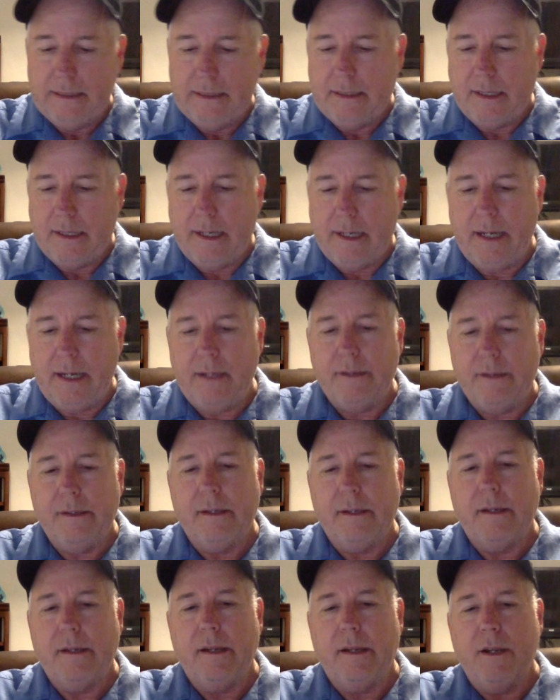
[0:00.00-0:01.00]
All right.
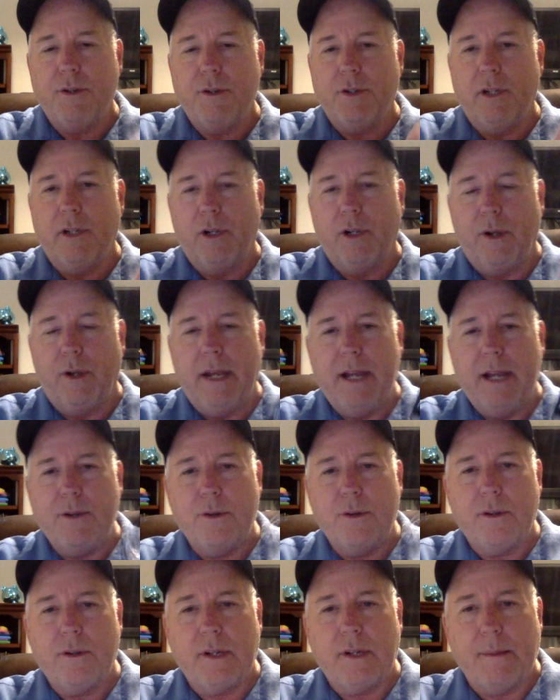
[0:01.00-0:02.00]
Here's your little
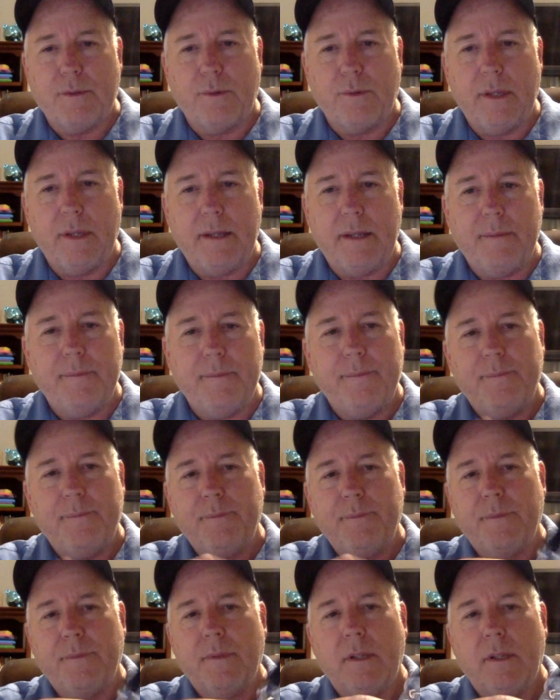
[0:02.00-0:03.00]
lanyard comes with it.
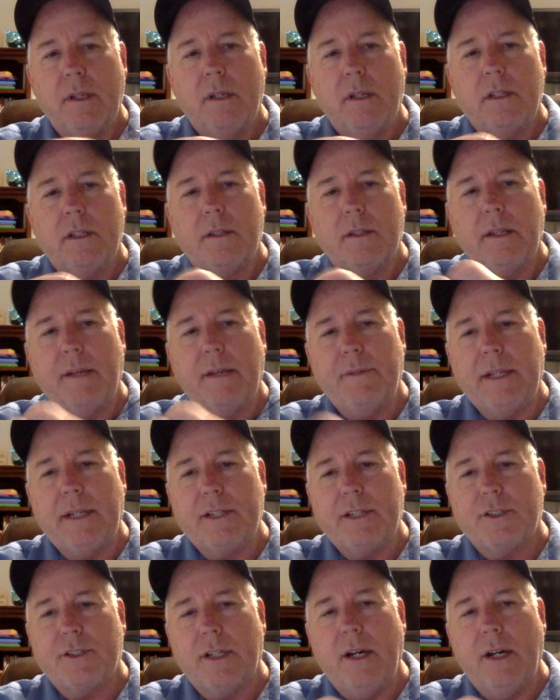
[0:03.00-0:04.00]

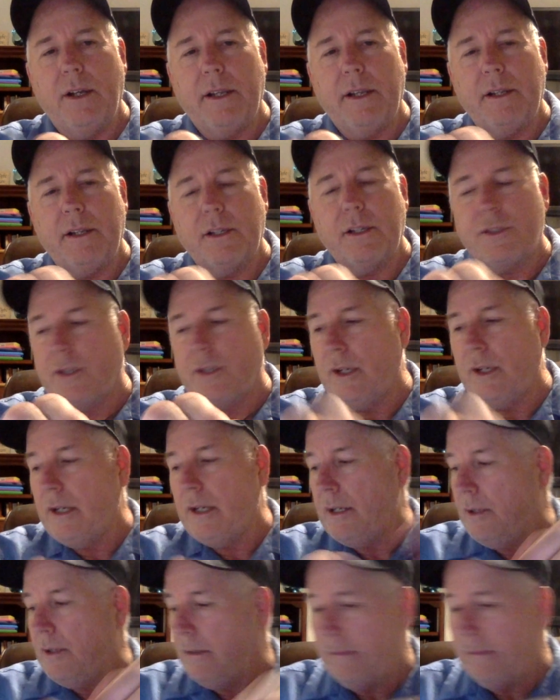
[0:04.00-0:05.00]
Everything's solid, looks
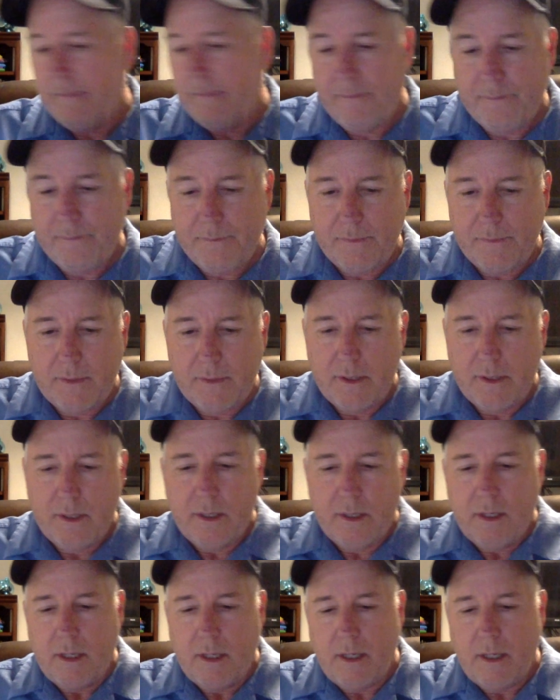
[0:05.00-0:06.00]
good.
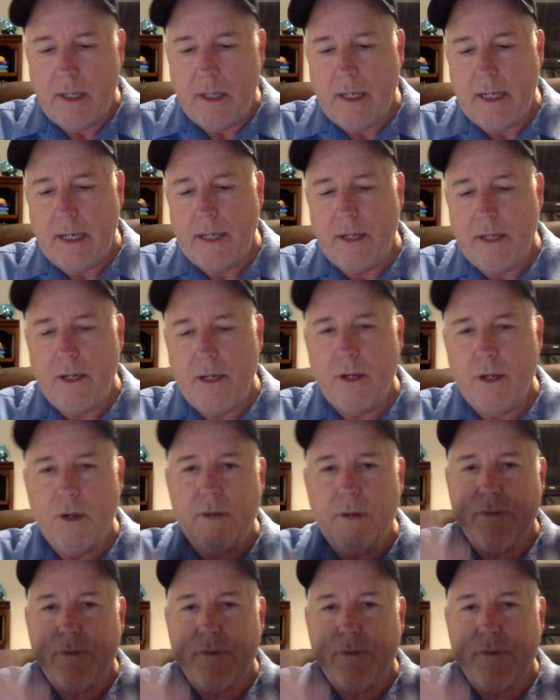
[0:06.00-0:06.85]
And here, of